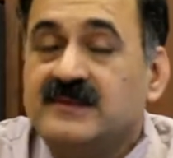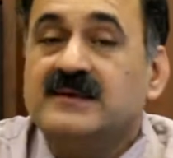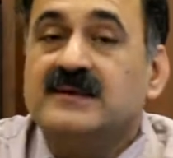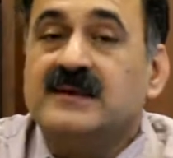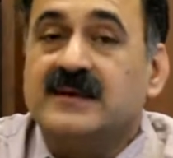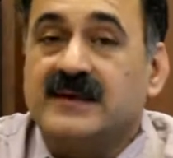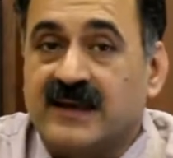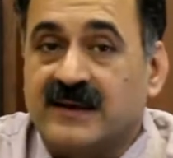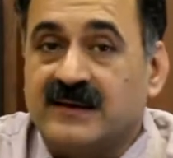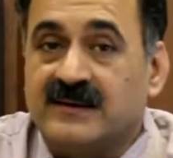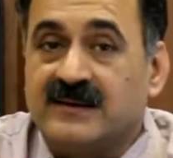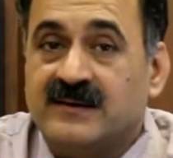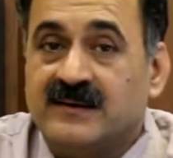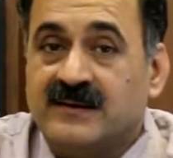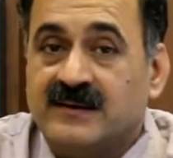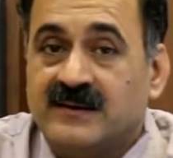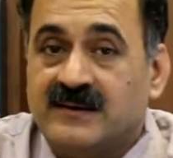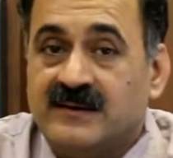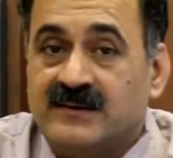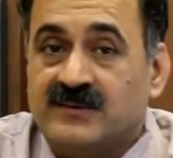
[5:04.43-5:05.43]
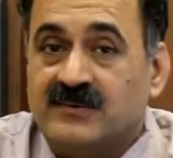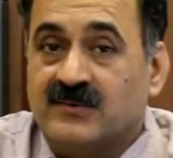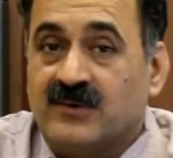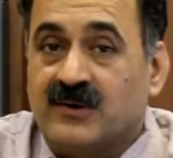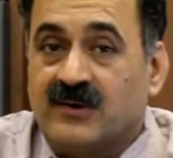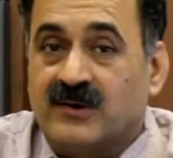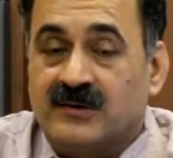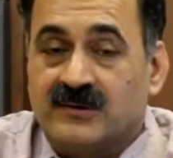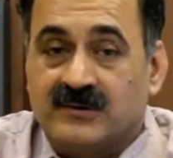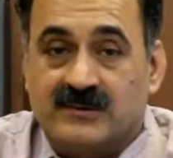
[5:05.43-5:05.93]
then think again.
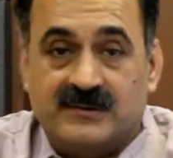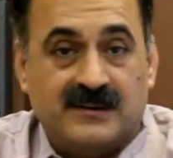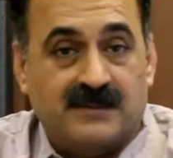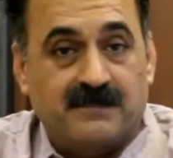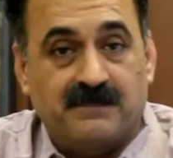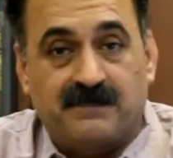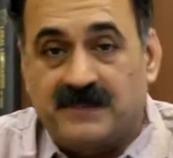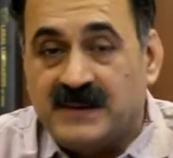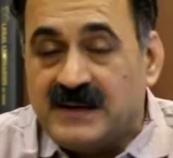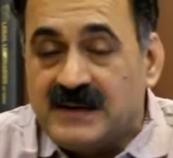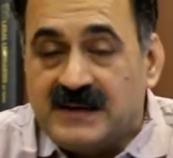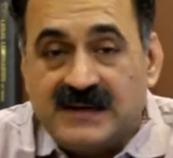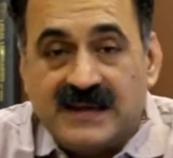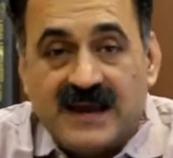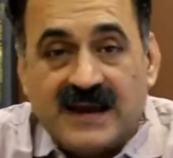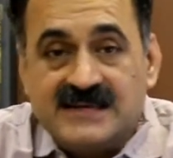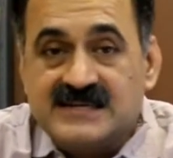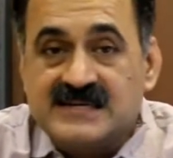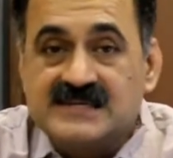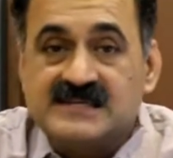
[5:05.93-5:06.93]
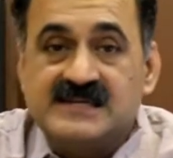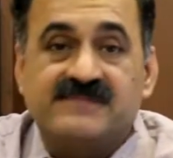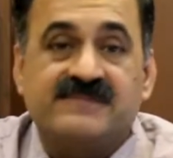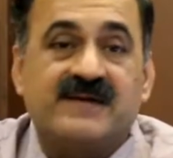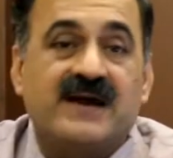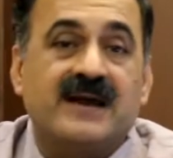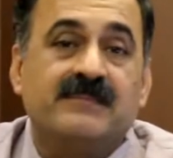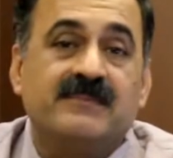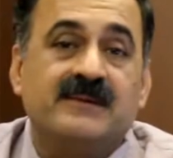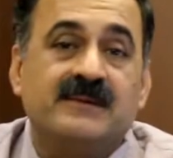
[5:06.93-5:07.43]
You are completely
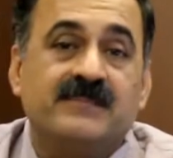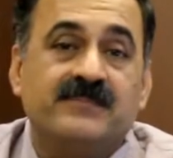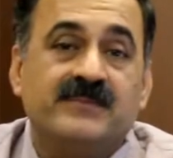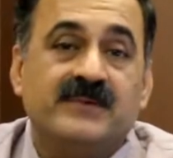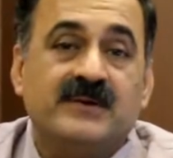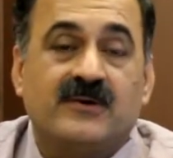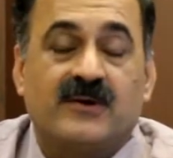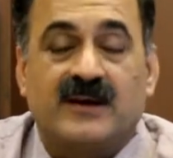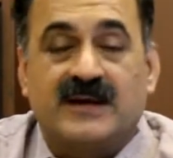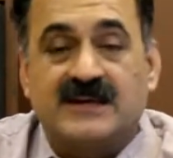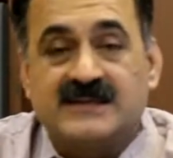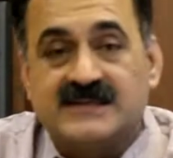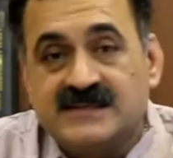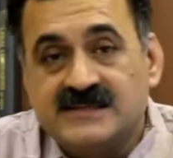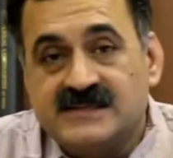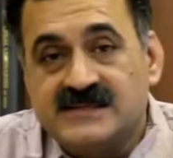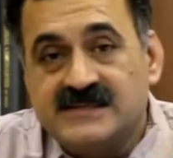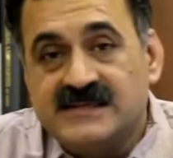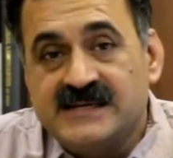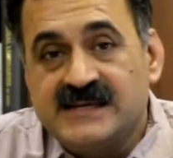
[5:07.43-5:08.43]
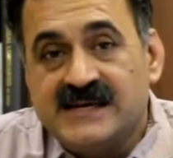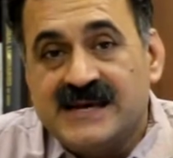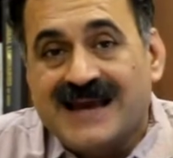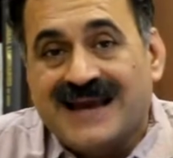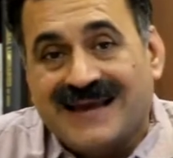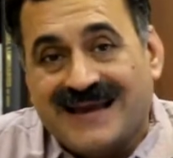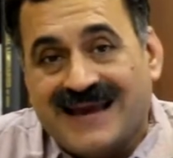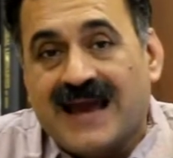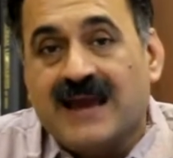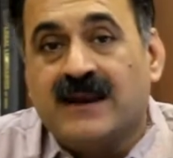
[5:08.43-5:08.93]
identifiable. Your identity
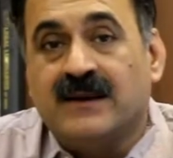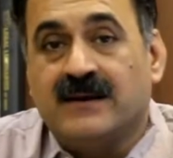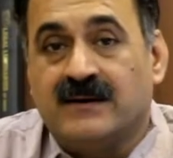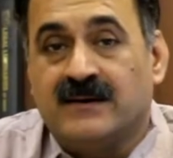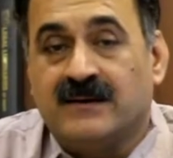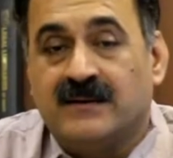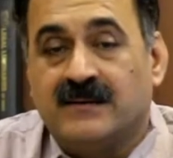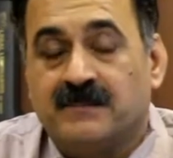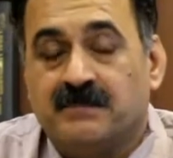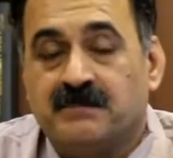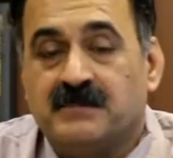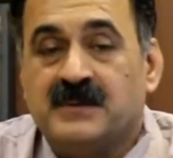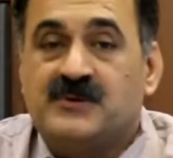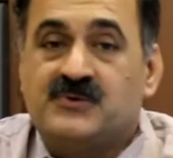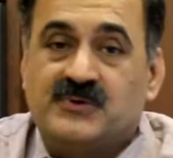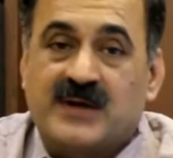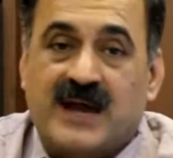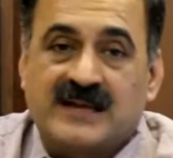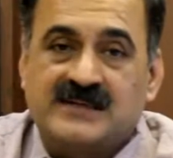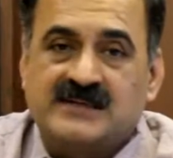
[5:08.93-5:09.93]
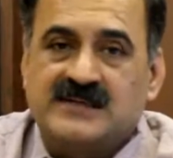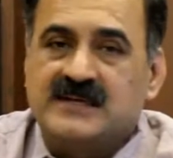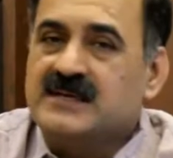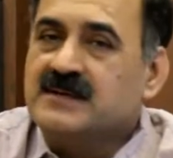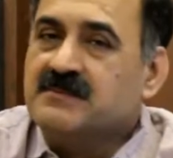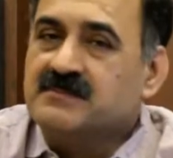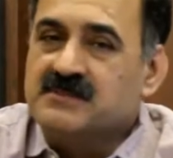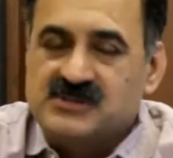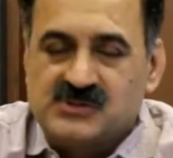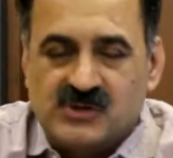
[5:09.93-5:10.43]
can be tracked
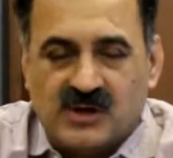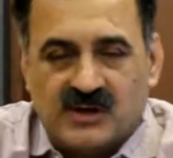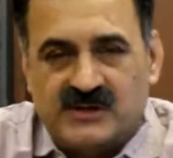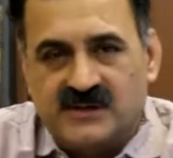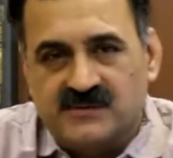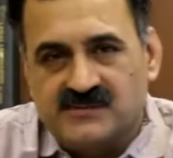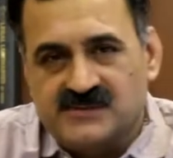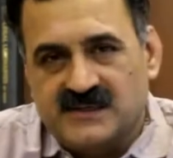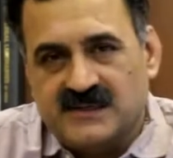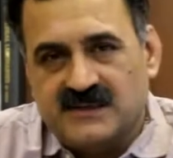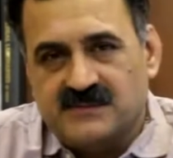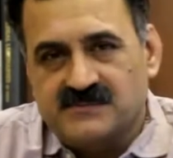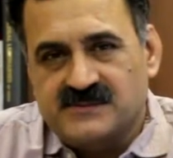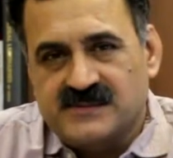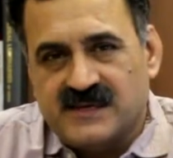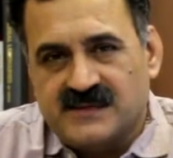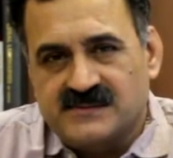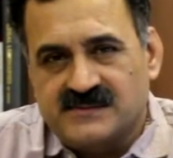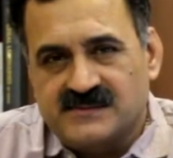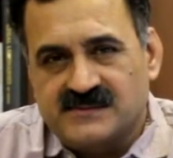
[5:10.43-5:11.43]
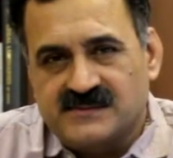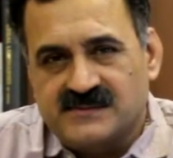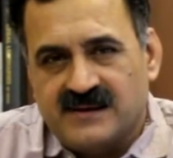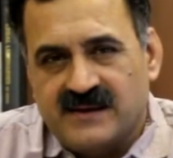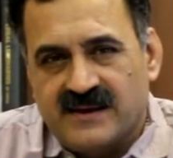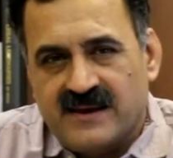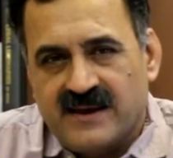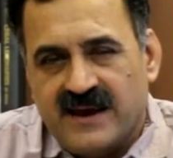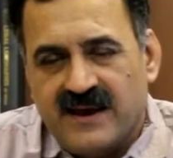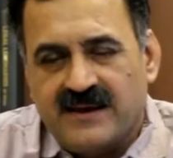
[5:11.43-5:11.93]
in a majority of
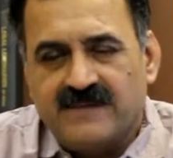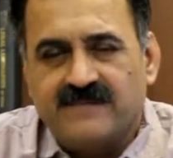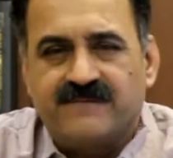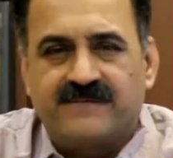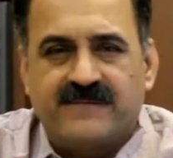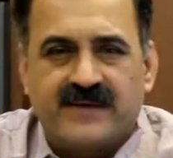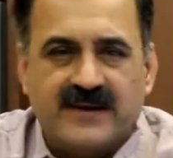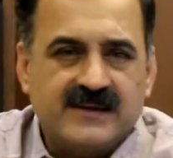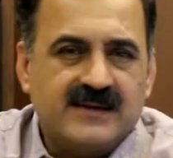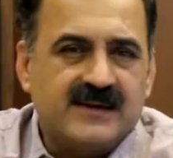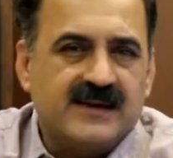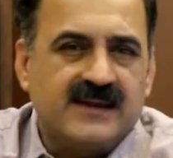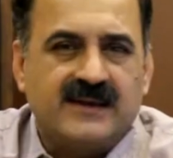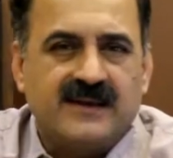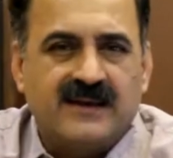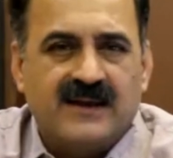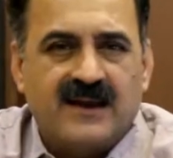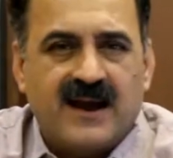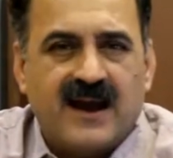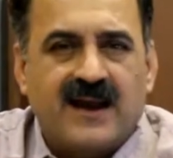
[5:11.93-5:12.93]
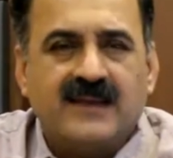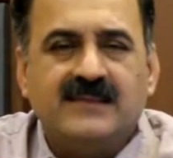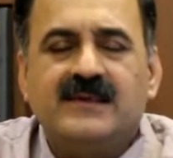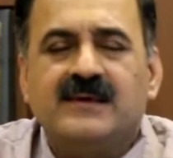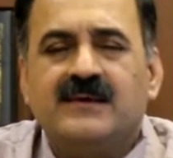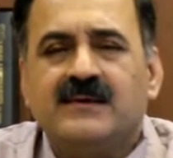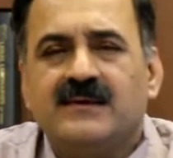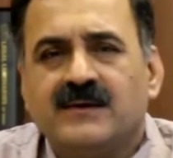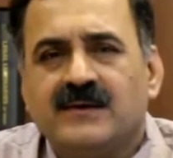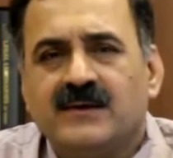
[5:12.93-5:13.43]
circumstances. And finally, I
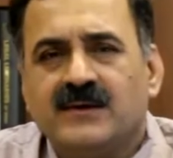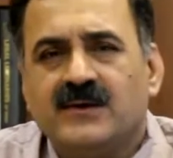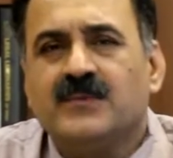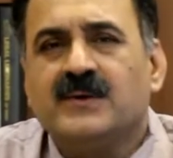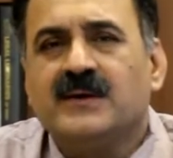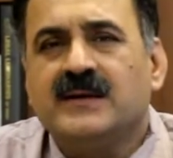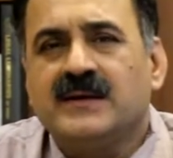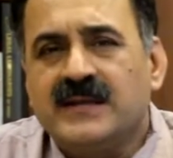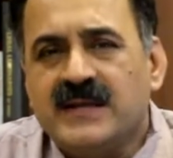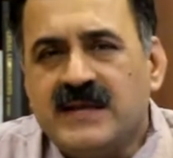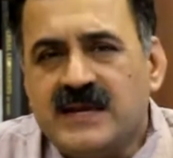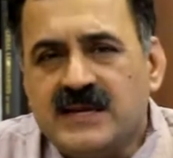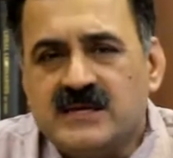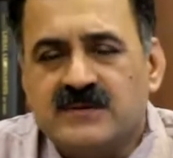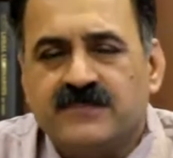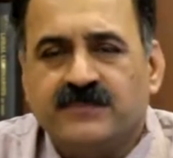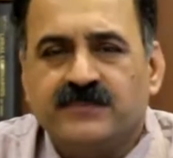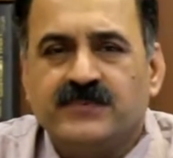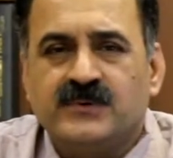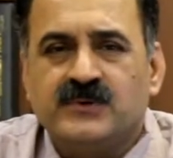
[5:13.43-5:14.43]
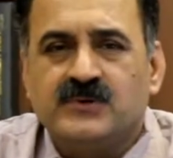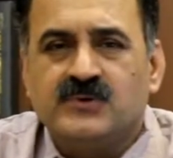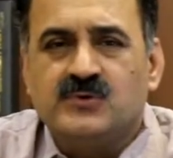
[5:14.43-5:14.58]
think you will need